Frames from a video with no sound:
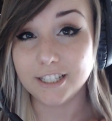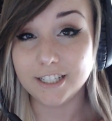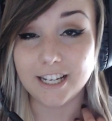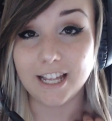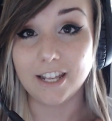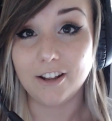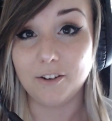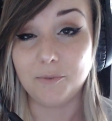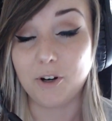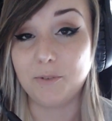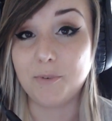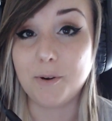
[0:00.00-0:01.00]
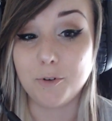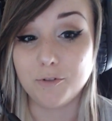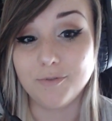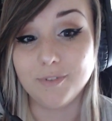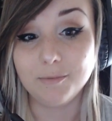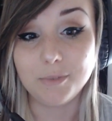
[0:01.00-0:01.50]
a lot more in my
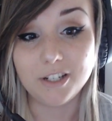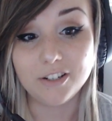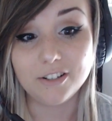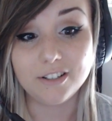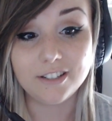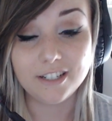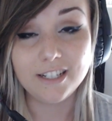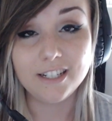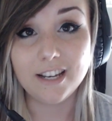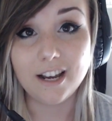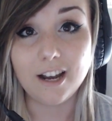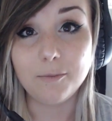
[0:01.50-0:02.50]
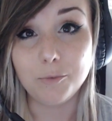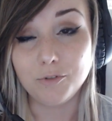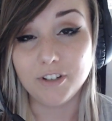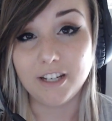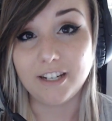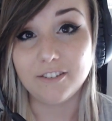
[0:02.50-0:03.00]
movement because I
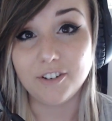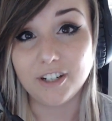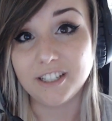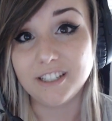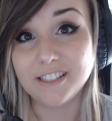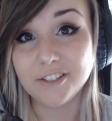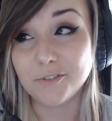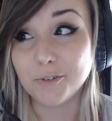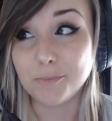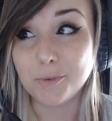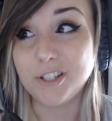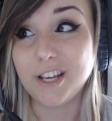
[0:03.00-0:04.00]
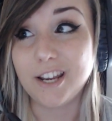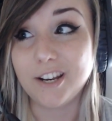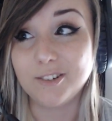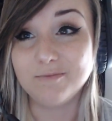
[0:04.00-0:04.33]
move like a fucking silver potato.